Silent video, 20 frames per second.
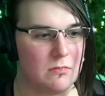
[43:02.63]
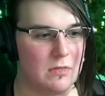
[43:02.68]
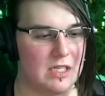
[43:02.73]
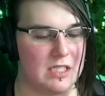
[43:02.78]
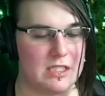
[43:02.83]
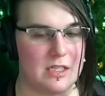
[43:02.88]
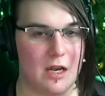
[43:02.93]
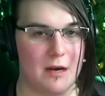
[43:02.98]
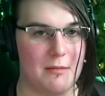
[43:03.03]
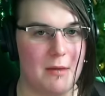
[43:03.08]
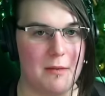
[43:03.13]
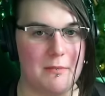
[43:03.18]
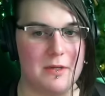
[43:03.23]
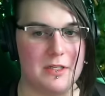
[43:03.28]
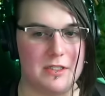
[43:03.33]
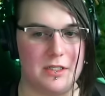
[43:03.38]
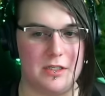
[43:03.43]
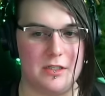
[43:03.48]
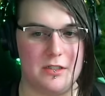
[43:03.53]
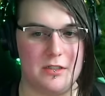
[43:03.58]
It's none of my
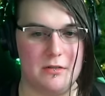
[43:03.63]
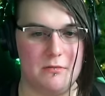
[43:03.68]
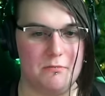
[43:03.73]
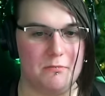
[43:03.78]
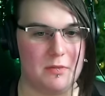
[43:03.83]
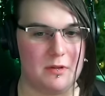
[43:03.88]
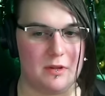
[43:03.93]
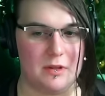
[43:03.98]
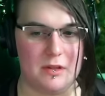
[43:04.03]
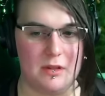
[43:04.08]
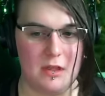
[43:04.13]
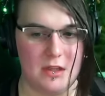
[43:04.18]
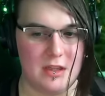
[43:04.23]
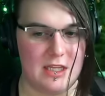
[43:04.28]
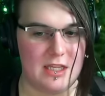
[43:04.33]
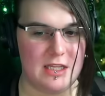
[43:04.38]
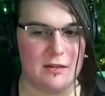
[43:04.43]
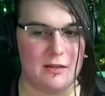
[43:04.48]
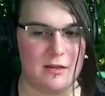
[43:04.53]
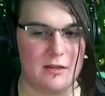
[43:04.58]
business.
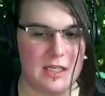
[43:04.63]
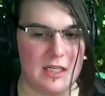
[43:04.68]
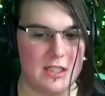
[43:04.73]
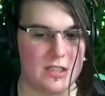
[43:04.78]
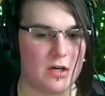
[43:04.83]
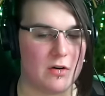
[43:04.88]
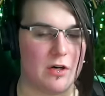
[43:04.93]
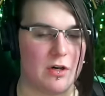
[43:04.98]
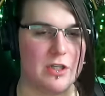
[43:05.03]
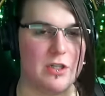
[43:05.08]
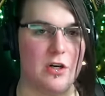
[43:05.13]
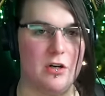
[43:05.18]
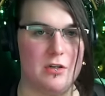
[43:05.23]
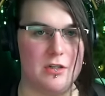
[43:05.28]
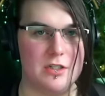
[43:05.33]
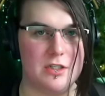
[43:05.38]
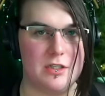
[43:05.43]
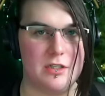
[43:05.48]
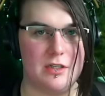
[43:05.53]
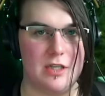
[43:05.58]
These are
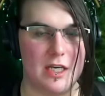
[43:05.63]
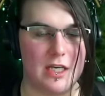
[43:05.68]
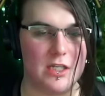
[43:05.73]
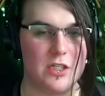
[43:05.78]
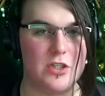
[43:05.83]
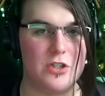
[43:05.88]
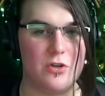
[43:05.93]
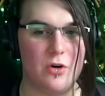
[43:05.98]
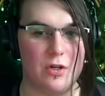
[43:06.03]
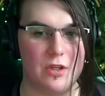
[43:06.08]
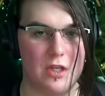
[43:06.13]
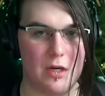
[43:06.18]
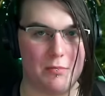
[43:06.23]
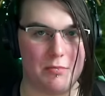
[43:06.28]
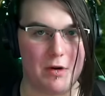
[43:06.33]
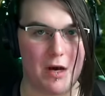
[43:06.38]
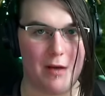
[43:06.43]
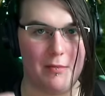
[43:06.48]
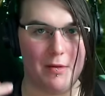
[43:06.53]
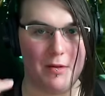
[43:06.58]
adults. They can sort their
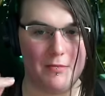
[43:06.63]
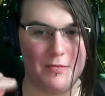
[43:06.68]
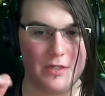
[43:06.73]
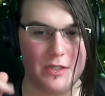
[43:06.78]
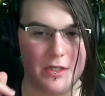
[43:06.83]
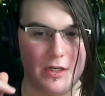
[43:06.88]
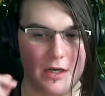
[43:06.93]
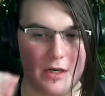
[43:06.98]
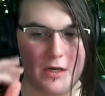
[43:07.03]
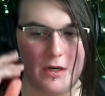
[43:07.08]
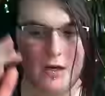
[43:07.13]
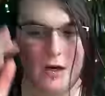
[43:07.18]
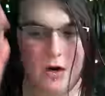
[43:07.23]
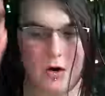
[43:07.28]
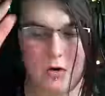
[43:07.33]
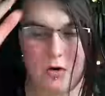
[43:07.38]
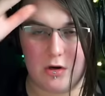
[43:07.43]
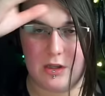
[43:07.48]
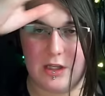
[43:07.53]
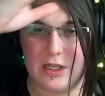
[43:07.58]
problems.
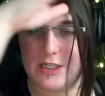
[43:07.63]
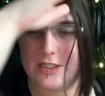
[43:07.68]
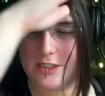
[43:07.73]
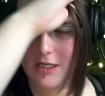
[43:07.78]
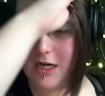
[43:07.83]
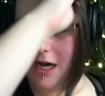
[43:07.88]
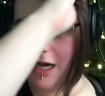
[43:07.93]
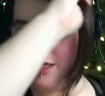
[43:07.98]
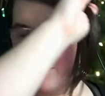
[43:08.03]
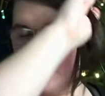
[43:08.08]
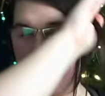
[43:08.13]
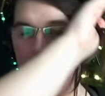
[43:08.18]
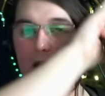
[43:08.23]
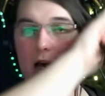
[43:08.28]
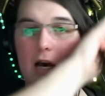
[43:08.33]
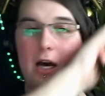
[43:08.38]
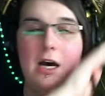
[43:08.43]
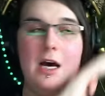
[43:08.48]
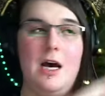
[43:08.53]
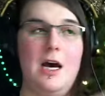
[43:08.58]
Or at least I
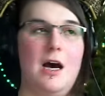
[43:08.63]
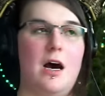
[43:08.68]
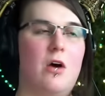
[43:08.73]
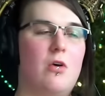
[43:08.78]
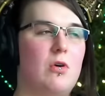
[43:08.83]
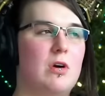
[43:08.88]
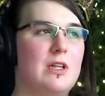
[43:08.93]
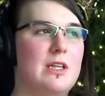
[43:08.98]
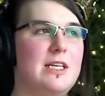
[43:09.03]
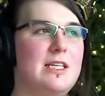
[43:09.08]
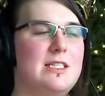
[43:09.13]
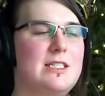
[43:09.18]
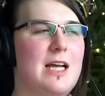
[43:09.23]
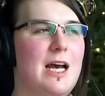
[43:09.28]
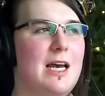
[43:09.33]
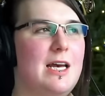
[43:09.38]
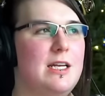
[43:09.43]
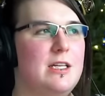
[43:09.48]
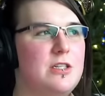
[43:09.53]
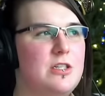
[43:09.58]
or at least
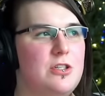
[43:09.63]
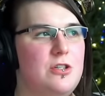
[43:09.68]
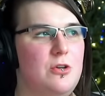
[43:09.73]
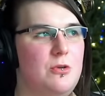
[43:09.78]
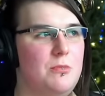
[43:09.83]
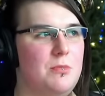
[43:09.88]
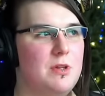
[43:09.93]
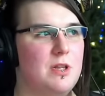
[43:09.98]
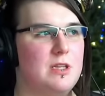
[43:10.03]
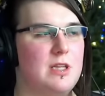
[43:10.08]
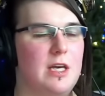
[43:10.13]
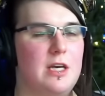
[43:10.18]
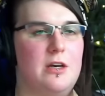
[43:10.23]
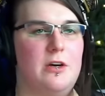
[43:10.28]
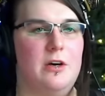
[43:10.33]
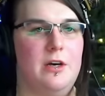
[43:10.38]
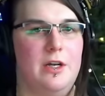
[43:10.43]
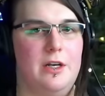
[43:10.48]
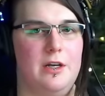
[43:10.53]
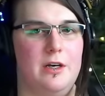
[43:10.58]
I had assumed that they
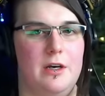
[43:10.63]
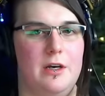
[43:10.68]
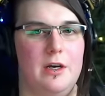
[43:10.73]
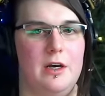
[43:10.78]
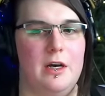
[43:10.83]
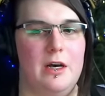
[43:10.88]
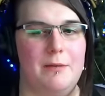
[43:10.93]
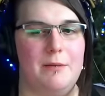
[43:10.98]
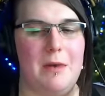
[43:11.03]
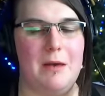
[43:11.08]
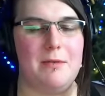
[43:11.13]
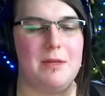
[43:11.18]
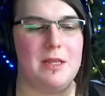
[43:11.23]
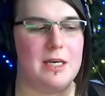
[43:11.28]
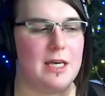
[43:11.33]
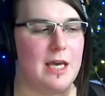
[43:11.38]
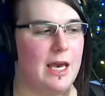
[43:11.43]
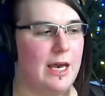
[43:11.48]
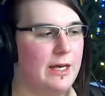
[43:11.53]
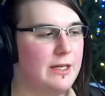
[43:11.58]
could. Maybe
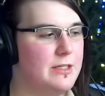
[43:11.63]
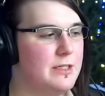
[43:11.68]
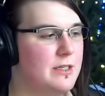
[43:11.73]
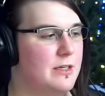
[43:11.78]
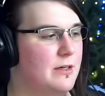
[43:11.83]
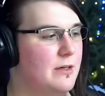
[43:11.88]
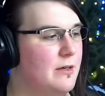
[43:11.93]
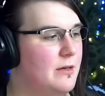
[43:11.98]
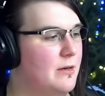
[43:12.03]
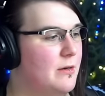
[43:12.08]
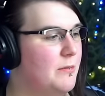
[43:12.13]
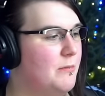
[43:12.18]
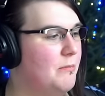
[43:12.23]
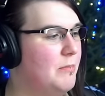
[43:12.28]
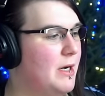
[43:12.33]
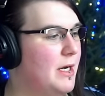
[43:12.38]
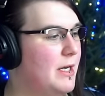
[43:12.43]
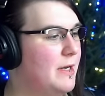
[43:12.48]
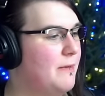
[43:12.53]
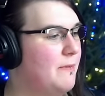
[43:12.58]
they can't.
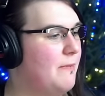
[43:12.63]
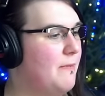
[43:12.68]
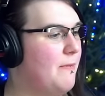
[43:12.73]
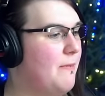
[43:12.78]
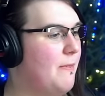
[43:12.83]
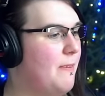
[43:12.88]
But